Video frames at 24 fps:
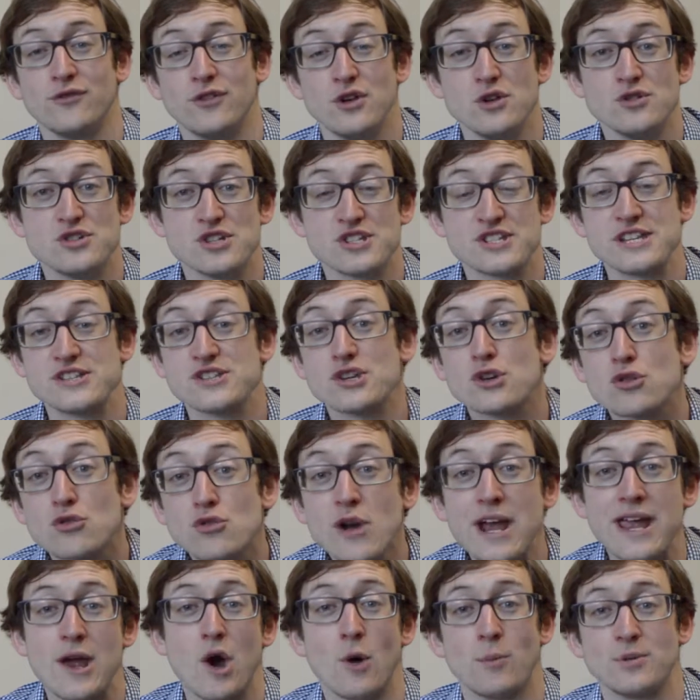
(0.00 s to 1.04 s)
Futures is a
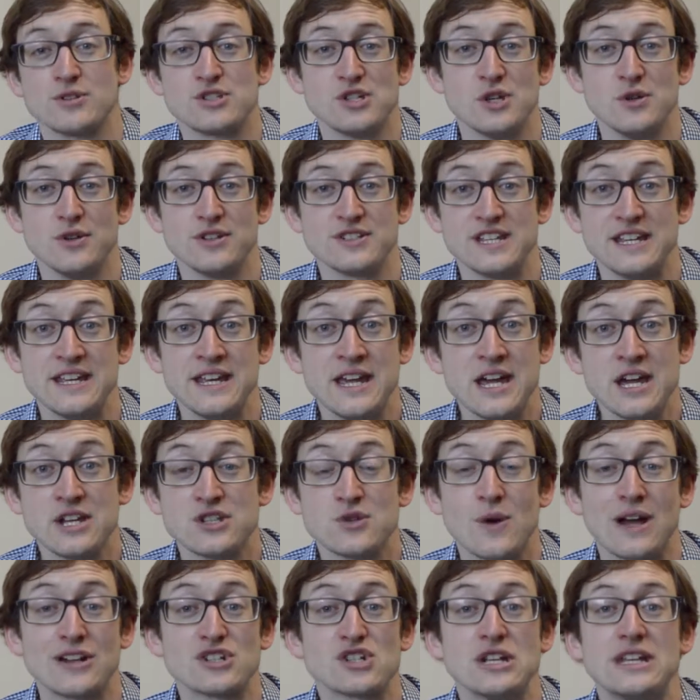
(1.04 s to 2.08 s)
great opportunity
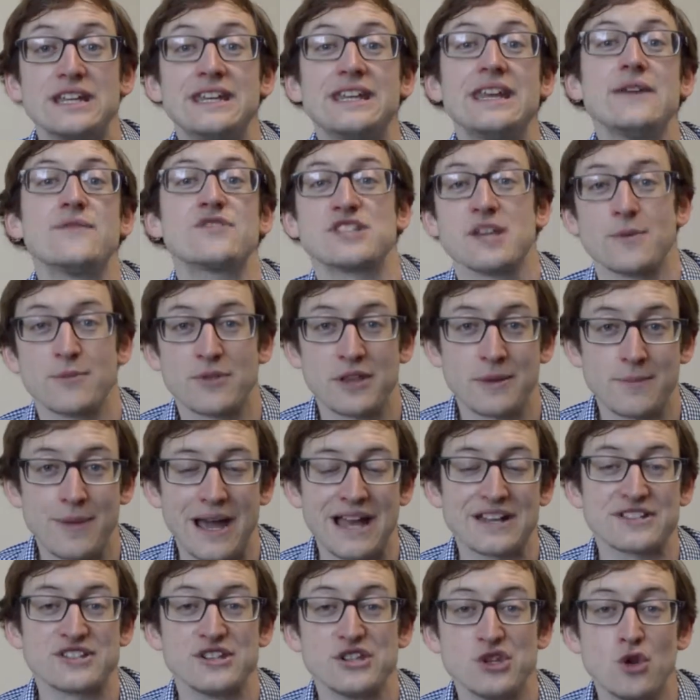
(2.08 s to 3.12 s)
to actually give something
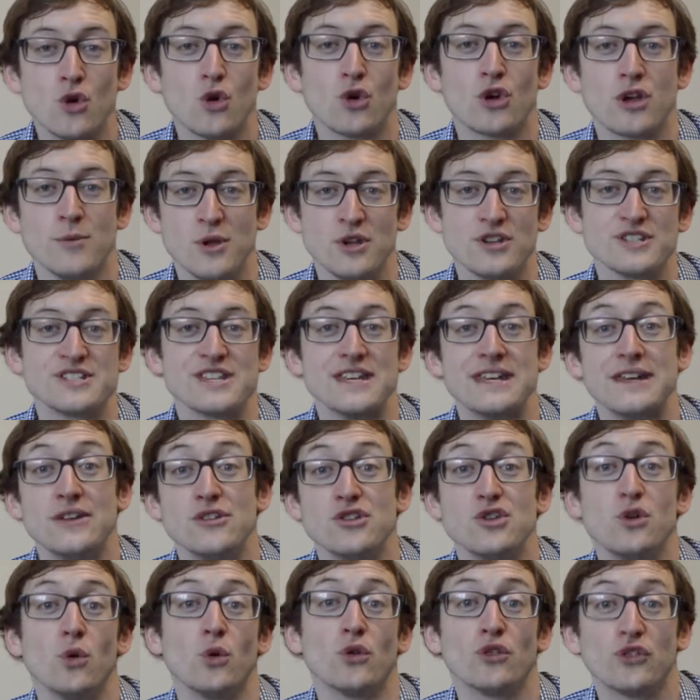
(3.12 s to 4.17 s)
back to your community
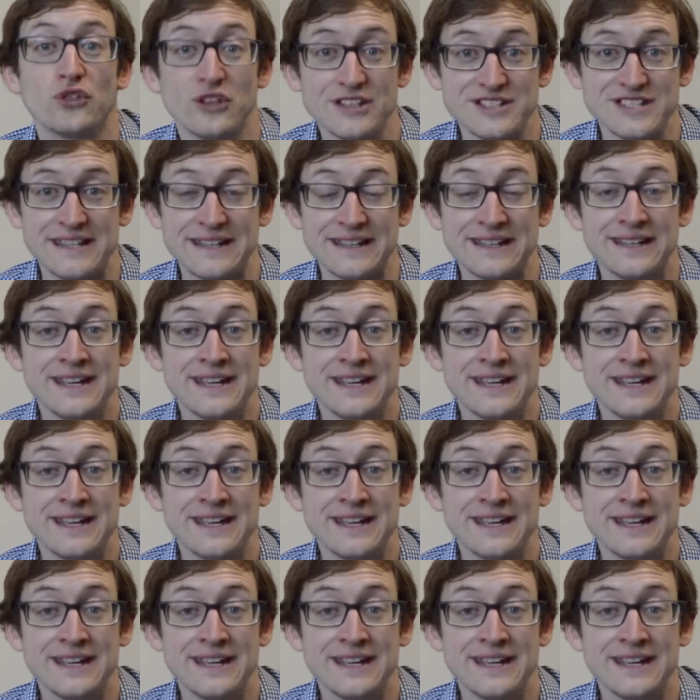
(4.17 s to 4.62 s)
and your city.